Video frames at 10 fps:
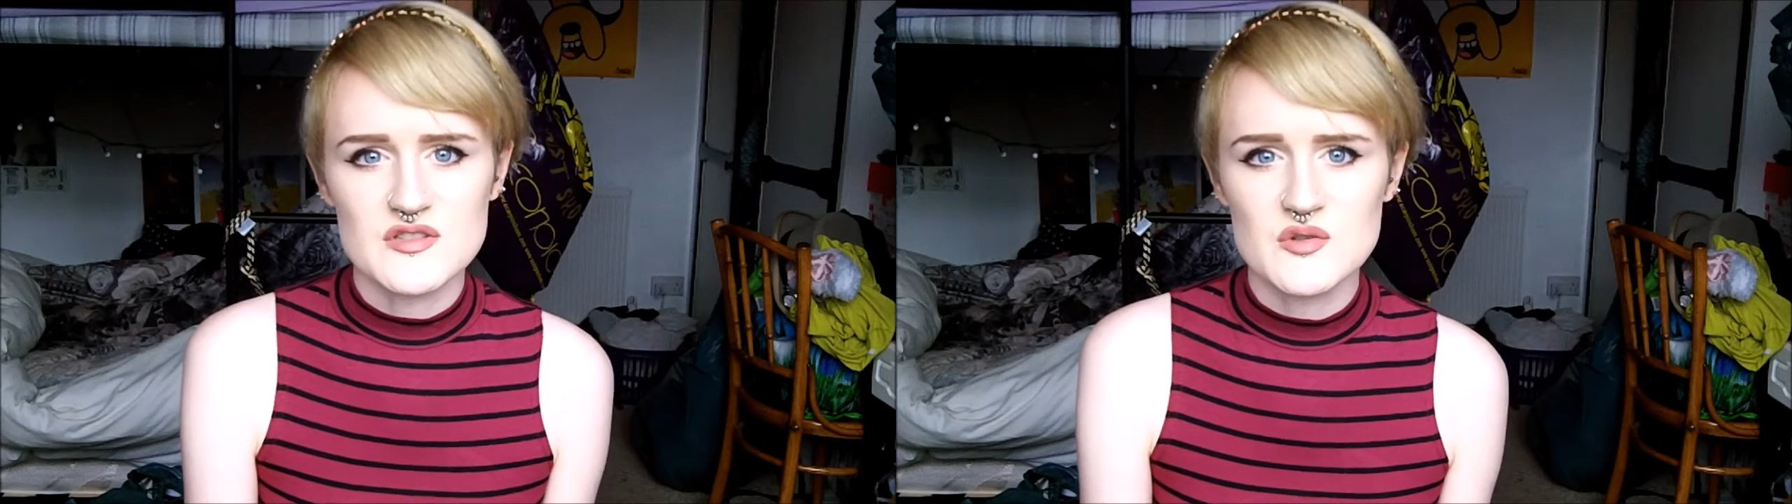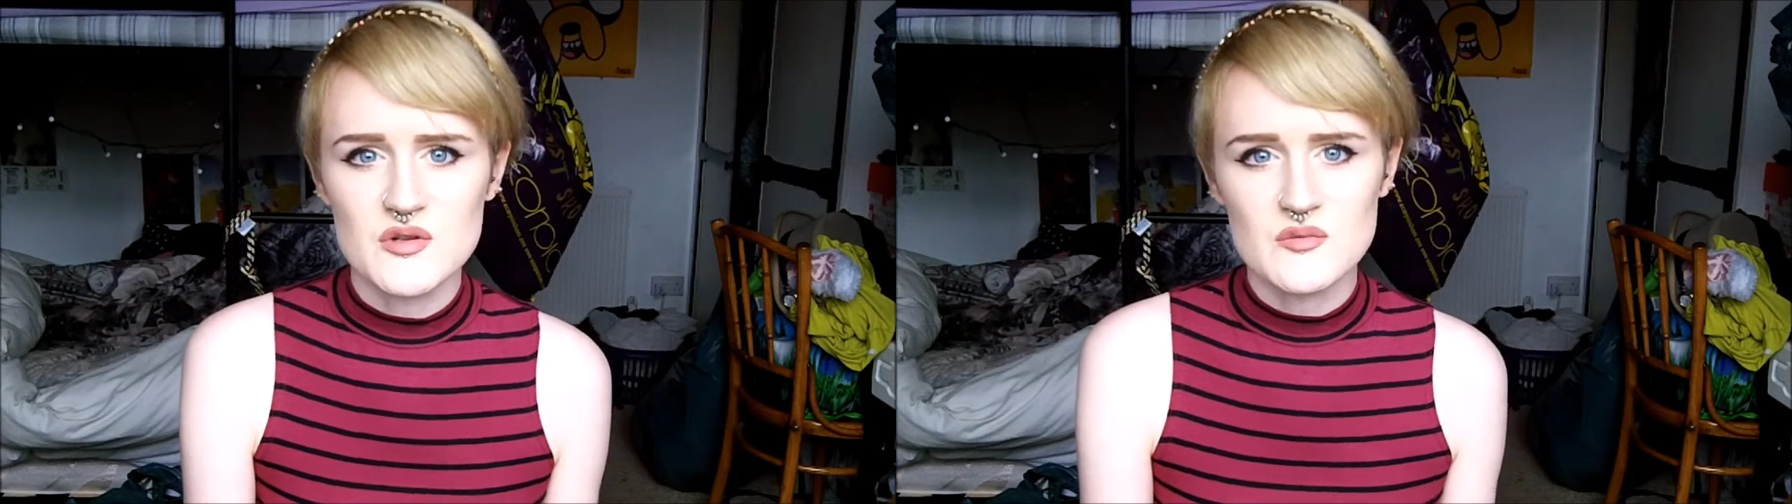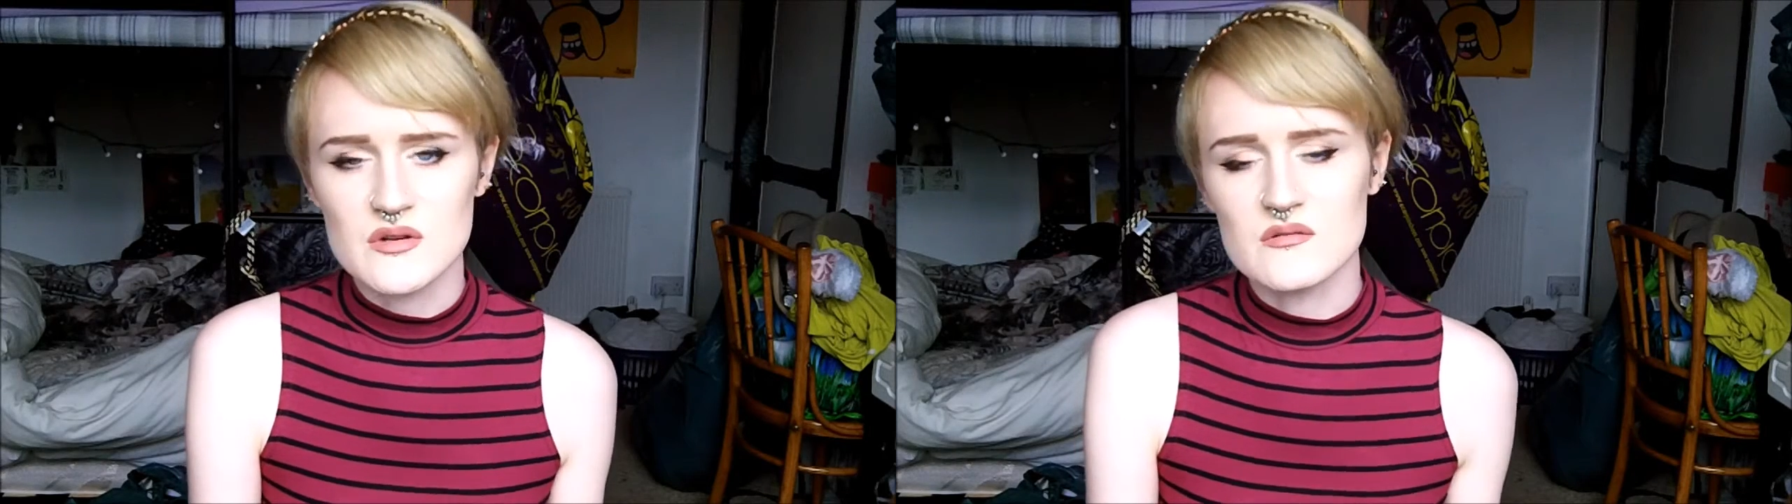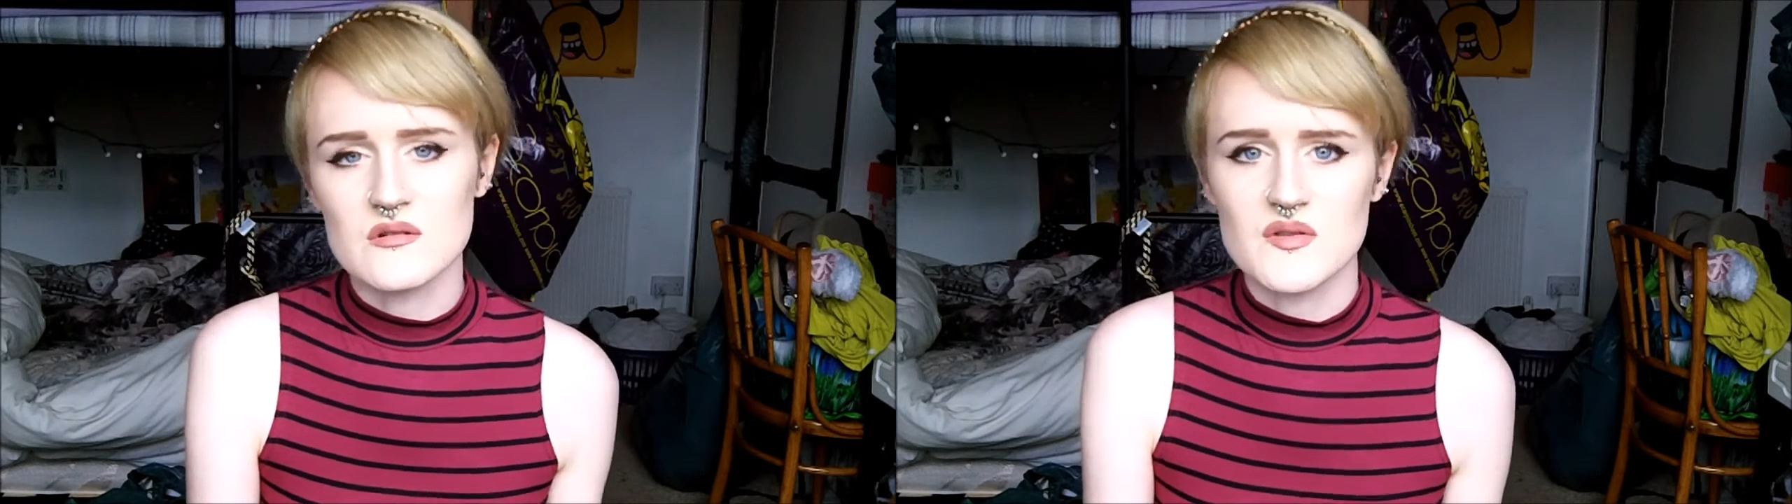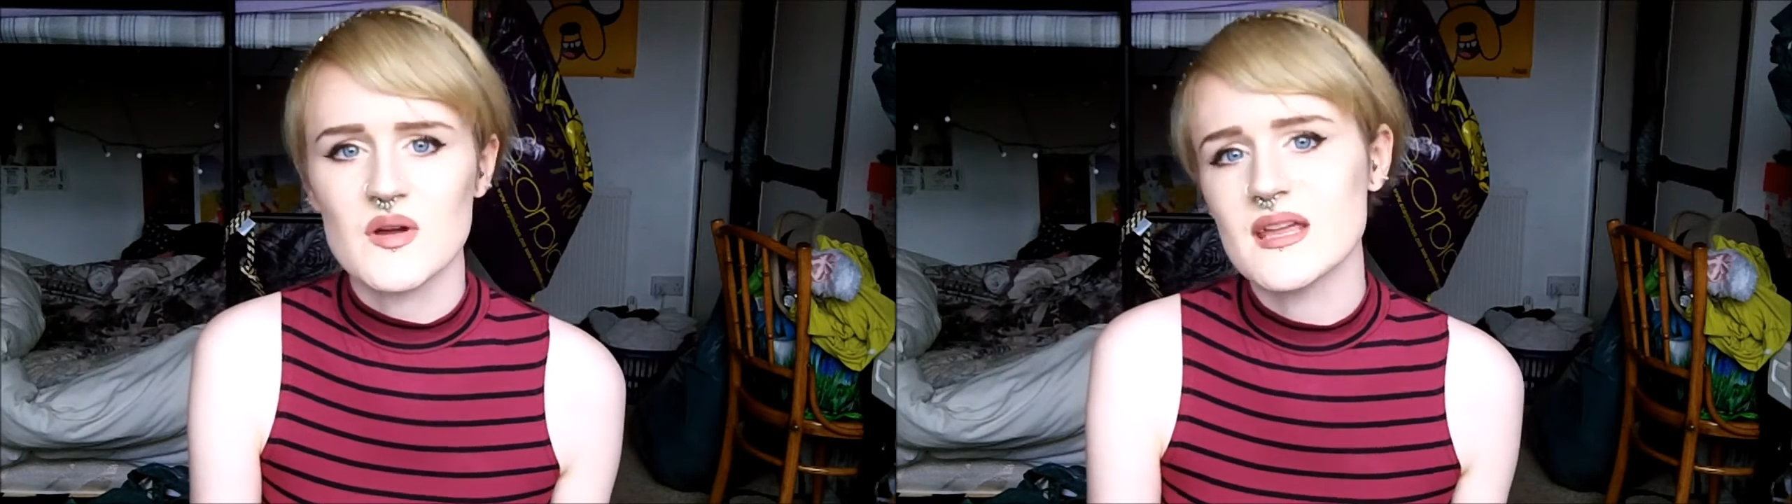door you wouldn't know
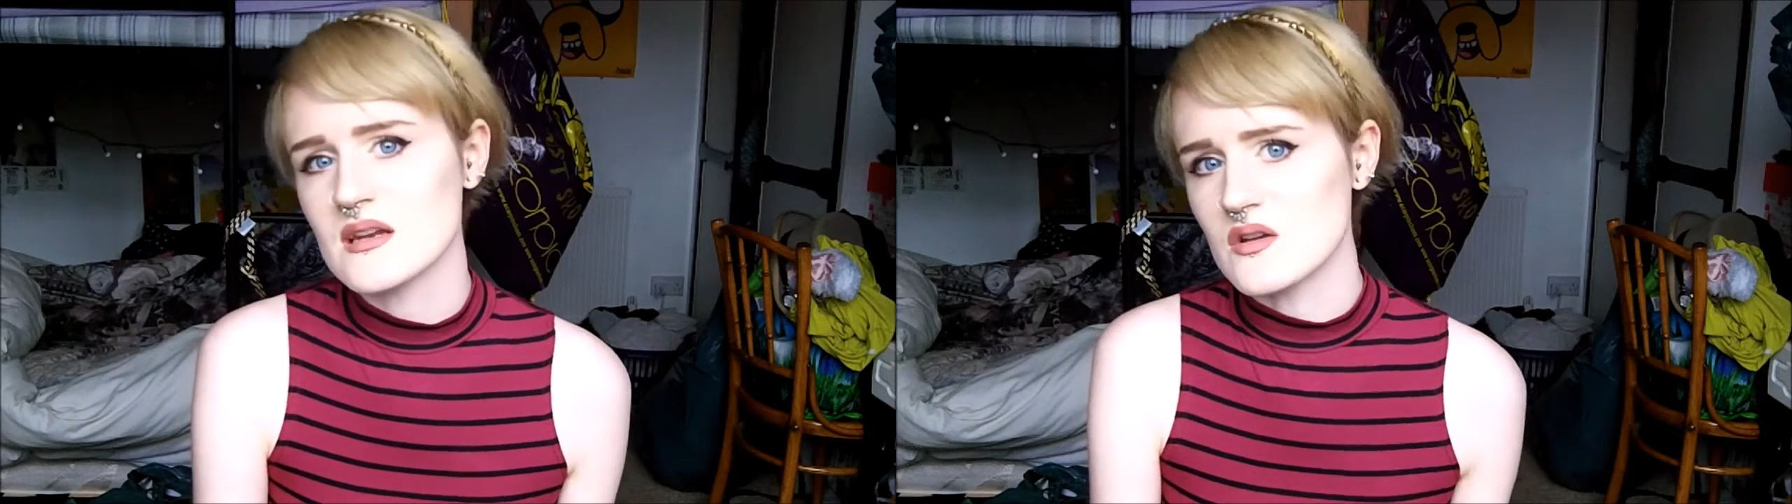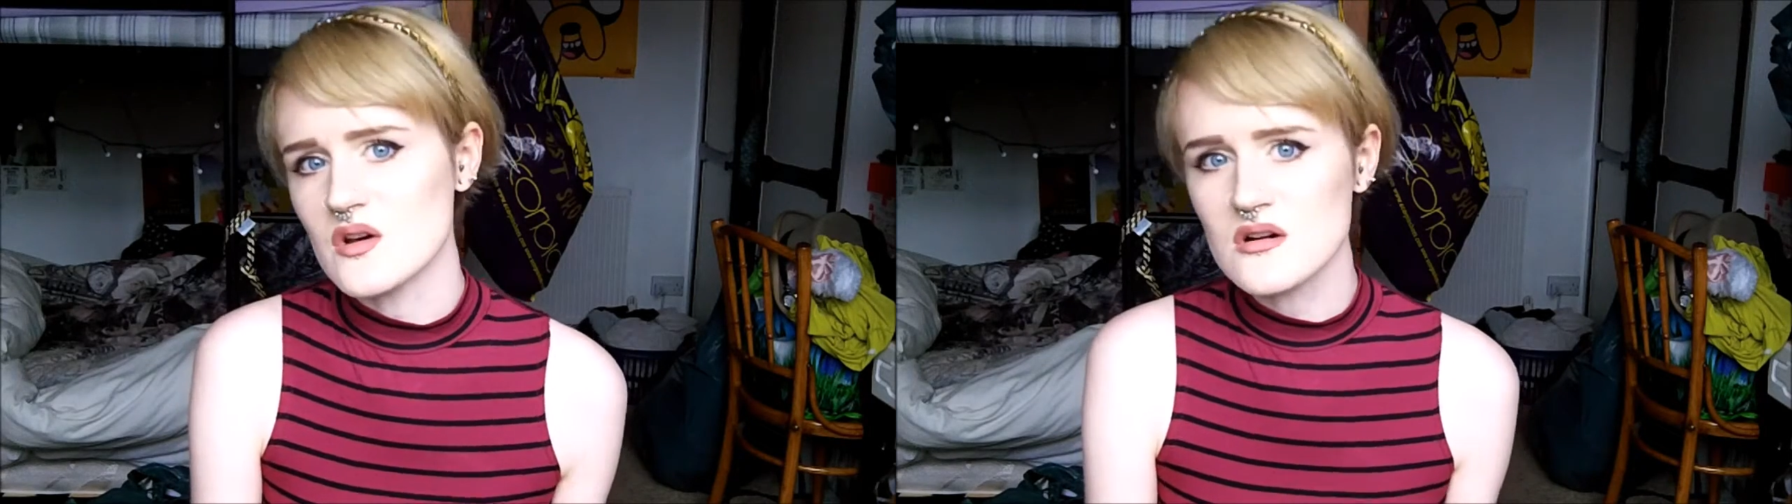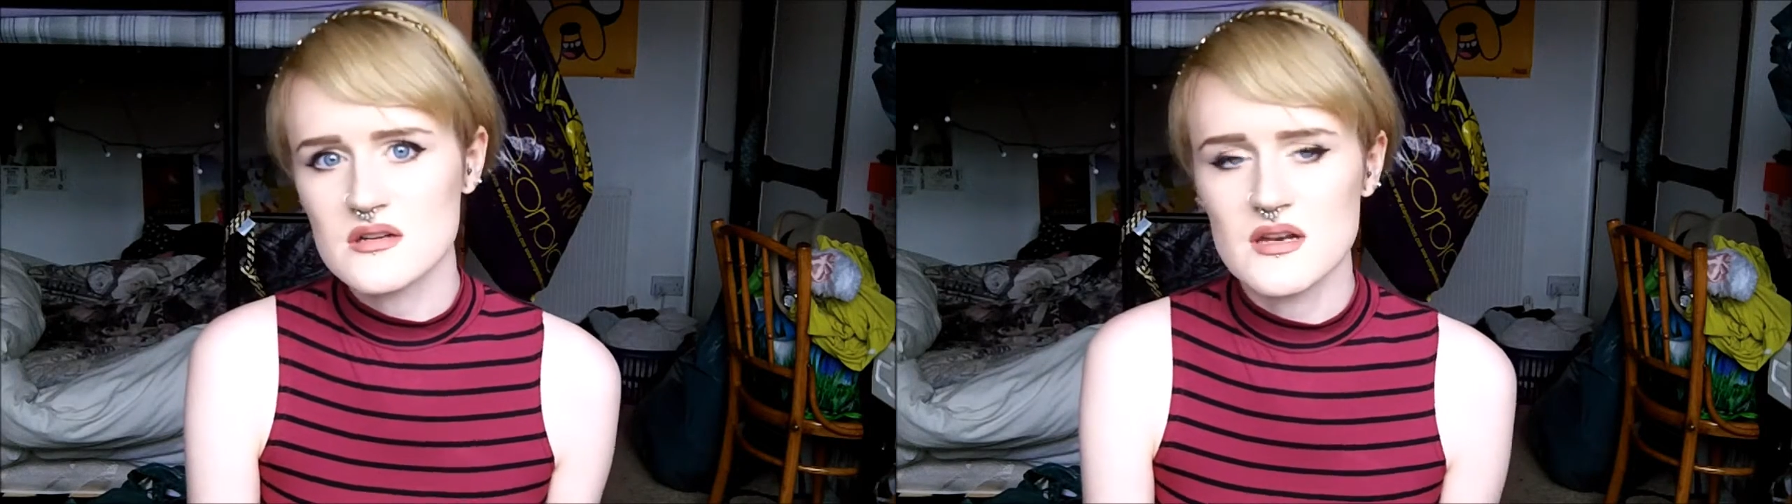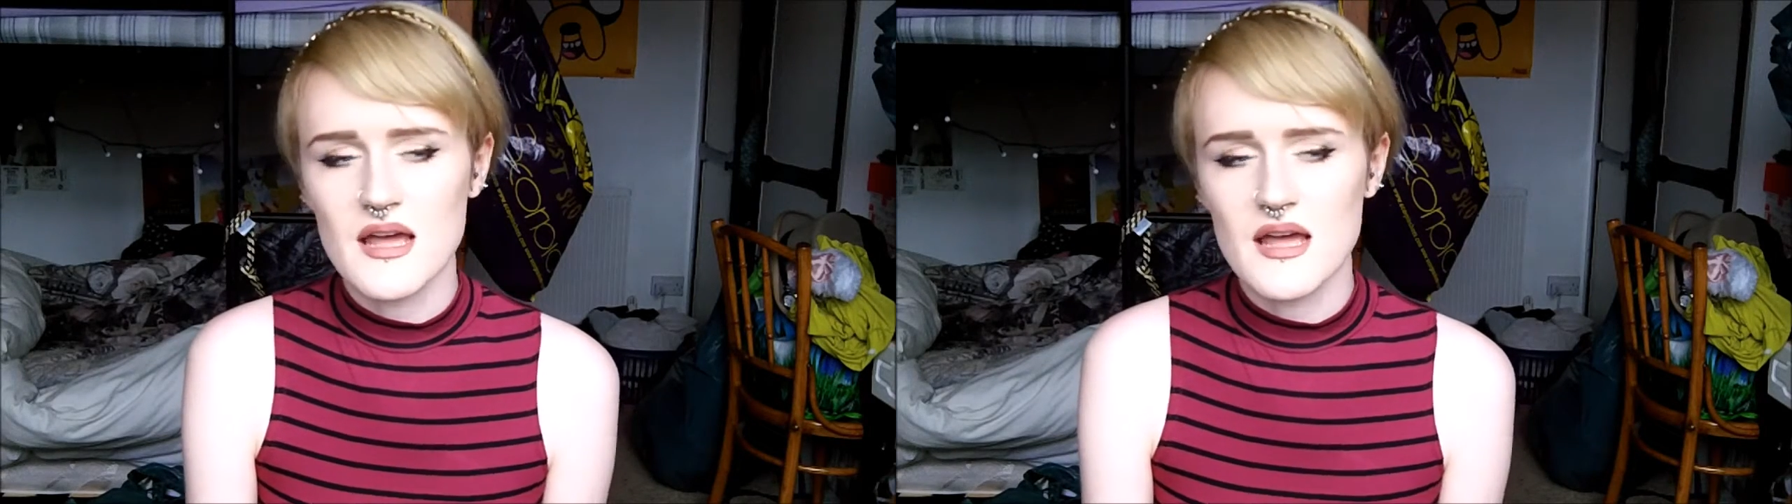if they're in or not.